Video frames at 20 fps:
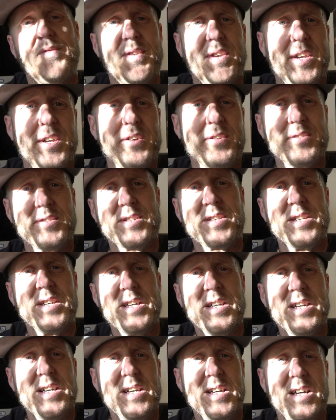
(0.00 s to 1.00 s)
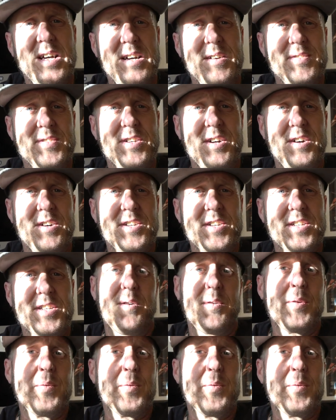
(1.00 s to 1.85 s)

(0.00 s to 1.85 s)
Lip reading: videos of Sargent's.